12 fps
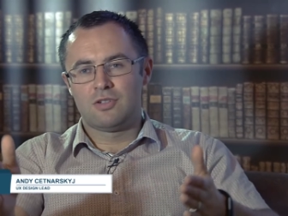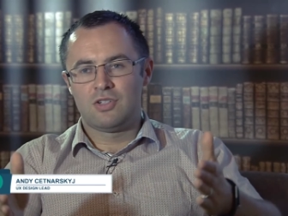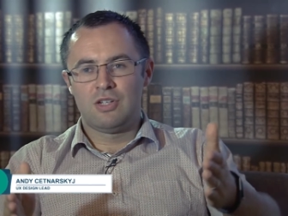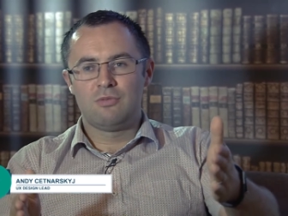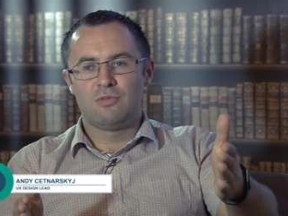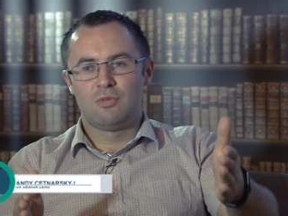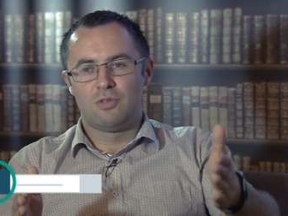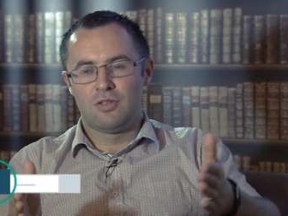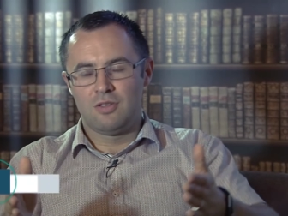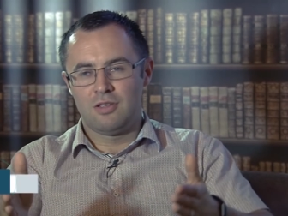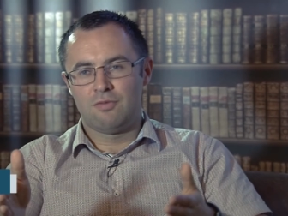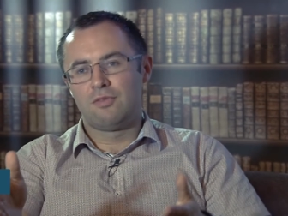streams with
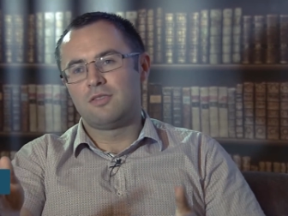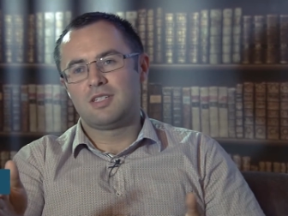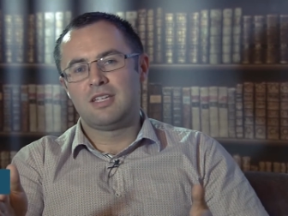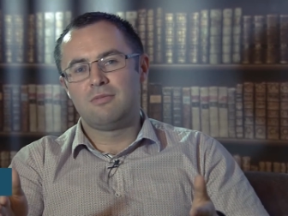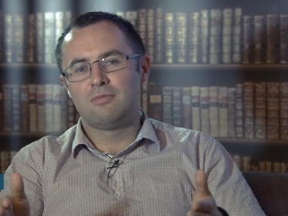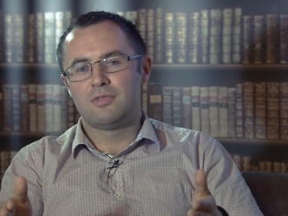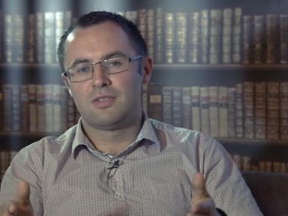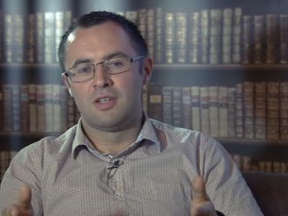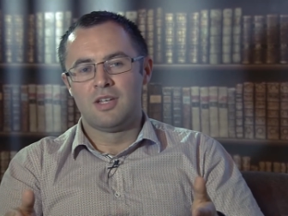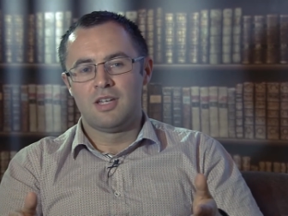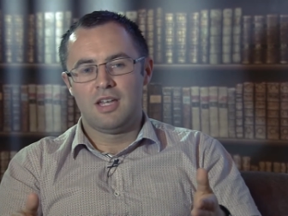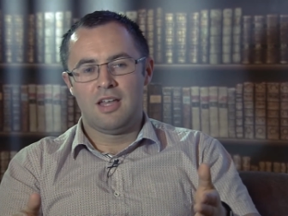two different teams
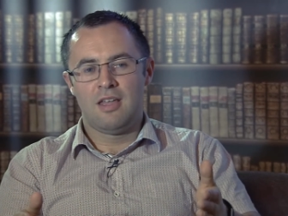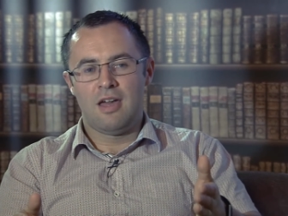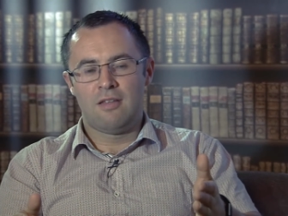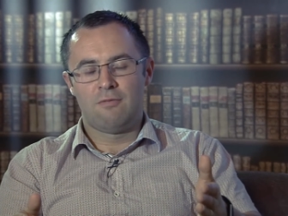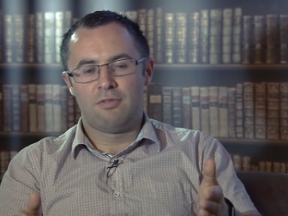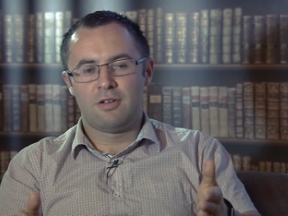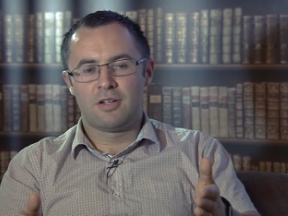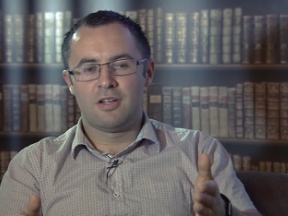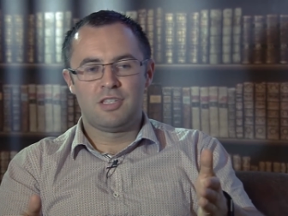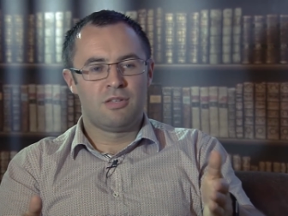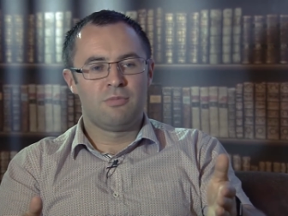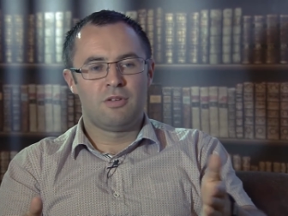and for a
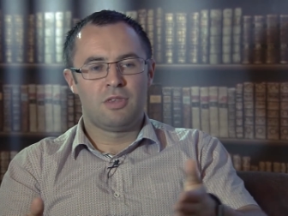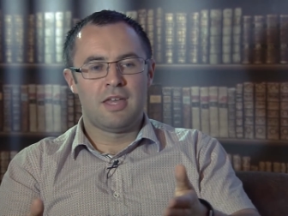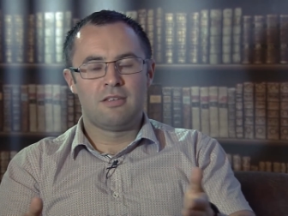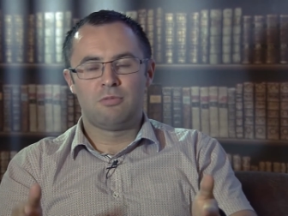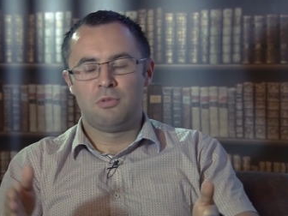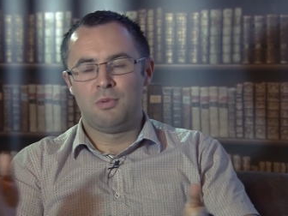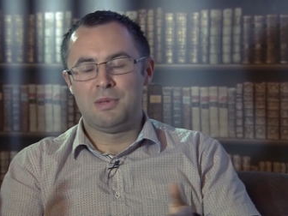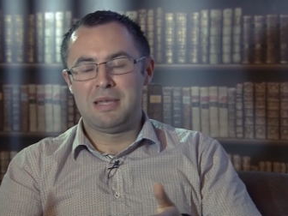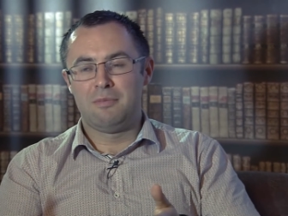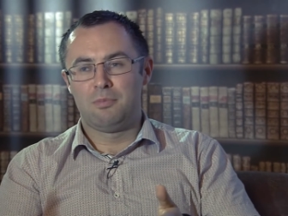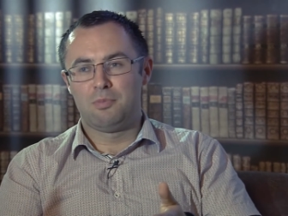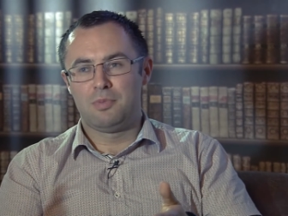customer things
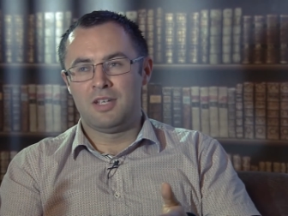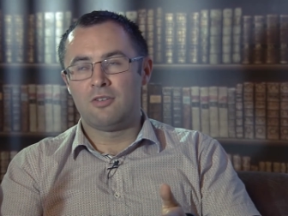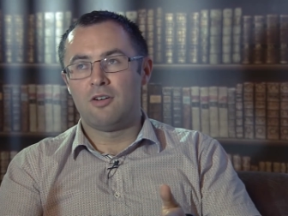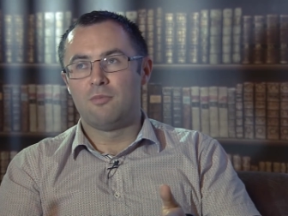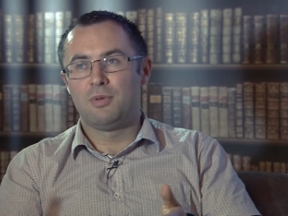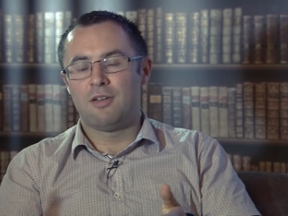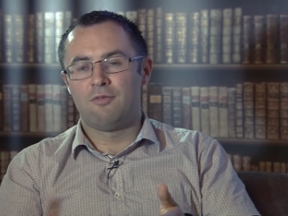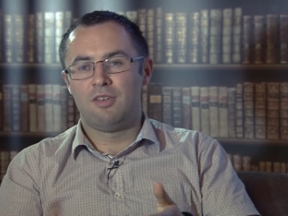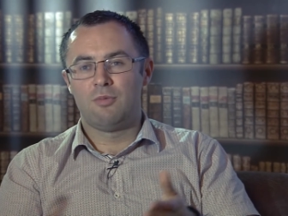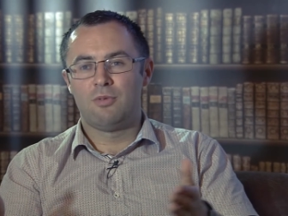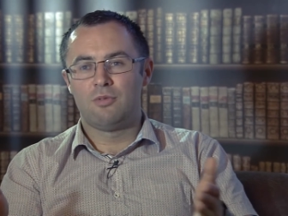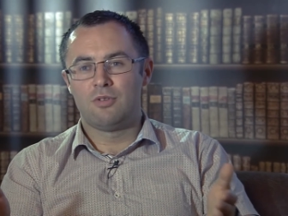may, may not be
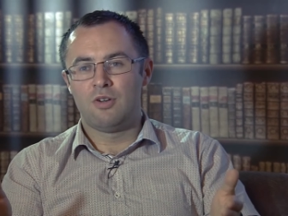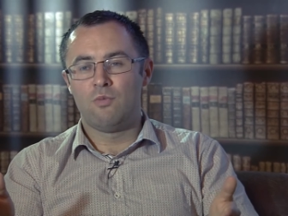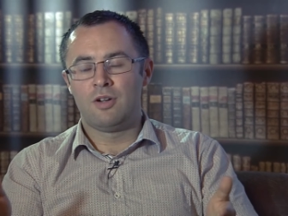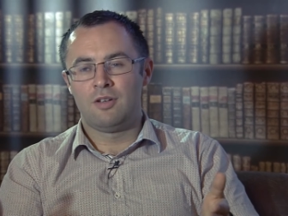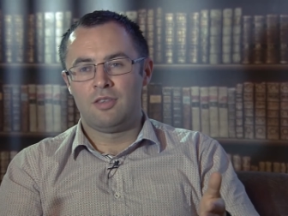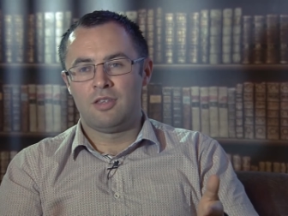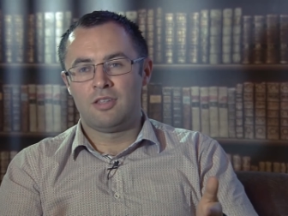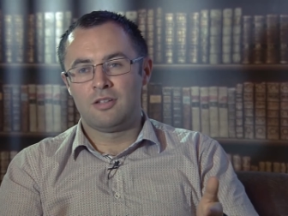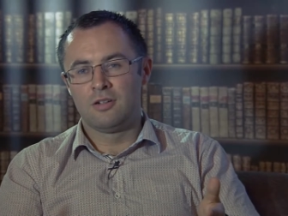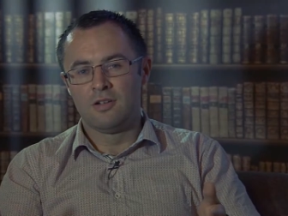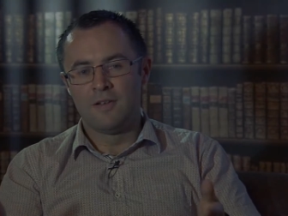available on one or the other.